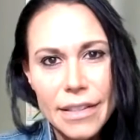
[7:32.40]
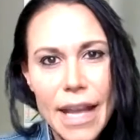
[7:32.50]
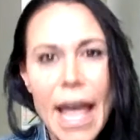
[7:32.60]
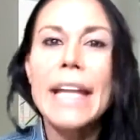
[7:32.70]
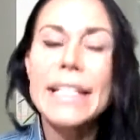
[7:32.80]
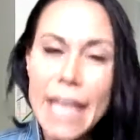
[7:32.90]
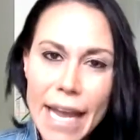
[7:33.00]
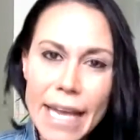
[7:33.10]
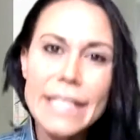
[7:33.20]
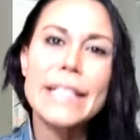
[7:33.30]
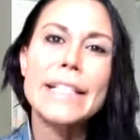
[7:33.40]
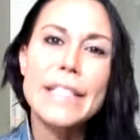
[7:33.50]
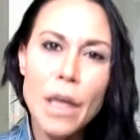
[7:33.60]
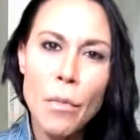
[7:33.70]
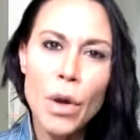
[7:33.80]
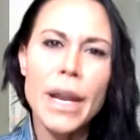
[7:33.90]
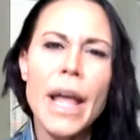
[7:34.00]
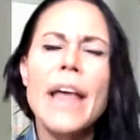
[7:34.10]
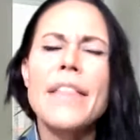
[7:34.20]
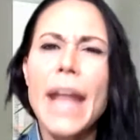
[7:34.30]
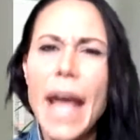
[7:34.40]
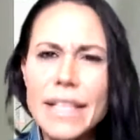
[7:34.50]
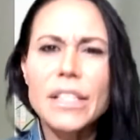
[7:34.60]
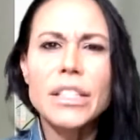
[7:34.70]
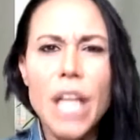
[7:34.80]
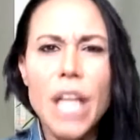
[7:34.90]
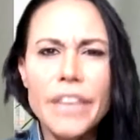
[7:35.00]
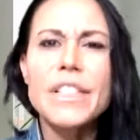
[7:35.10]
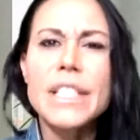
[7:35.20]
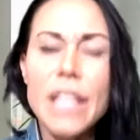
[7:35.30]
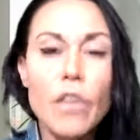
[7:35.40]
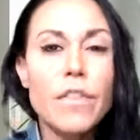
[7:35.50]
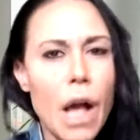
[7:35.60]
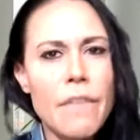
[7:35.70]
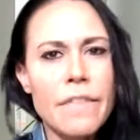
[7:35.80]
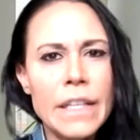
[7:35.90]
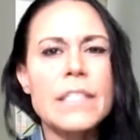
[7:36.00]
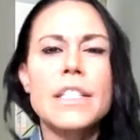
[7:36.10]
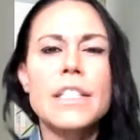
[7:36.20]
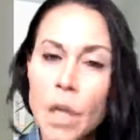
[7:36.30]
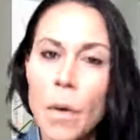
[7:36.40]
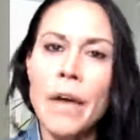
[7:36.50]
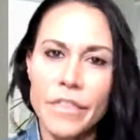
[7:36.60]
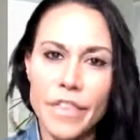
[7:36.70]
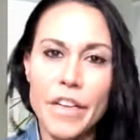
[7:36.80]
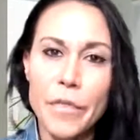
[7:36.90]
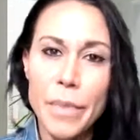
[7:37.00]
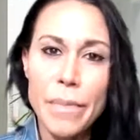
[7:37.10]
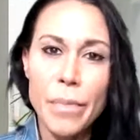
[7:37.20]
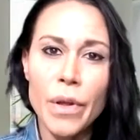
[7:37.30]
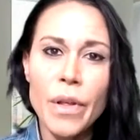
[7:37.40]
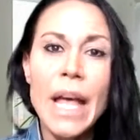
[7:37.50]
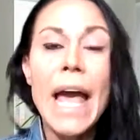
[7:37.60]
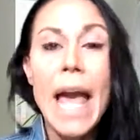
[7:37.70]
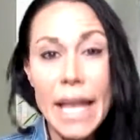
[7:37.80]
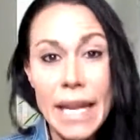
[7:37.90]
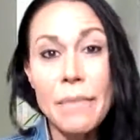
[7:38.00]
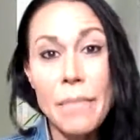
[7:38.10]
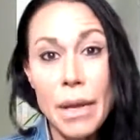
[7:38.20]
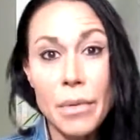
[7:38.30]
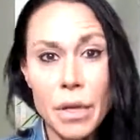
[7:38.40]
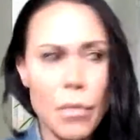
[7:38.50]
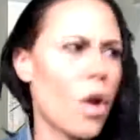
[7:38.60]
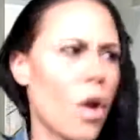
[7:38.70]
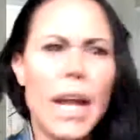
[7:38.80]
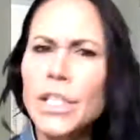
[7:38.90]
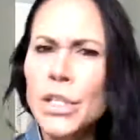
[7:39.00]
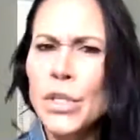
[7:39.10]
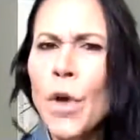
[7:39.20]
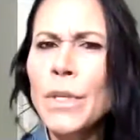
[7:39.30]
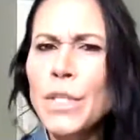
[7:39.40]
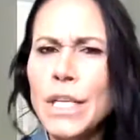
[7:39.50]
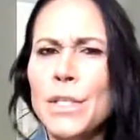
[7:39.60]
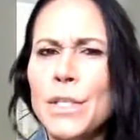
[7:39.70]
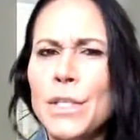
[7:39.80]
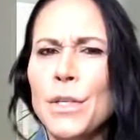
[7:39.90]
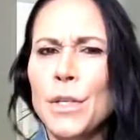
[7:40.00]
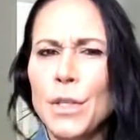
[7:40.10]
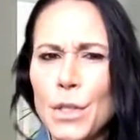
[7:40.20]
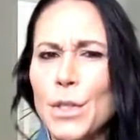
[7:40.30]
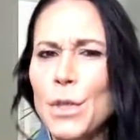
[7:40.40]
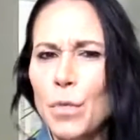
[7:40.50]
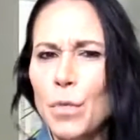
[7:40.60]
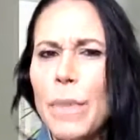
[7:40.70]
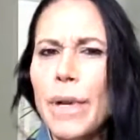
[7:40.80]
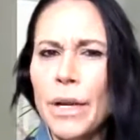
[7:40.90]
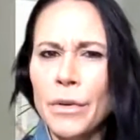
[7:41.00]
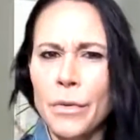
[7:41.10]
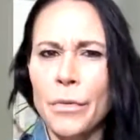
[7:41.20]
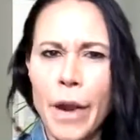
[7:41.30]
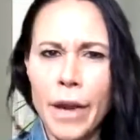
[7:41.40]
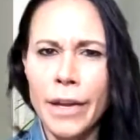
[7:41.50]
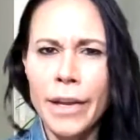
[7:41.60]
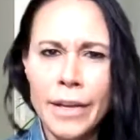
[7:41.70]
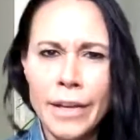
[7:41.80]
It takes someone that has a lot of self-confidence to go out in front of people and admit when they're wrong. It's so much easier to just sweep it under the rug.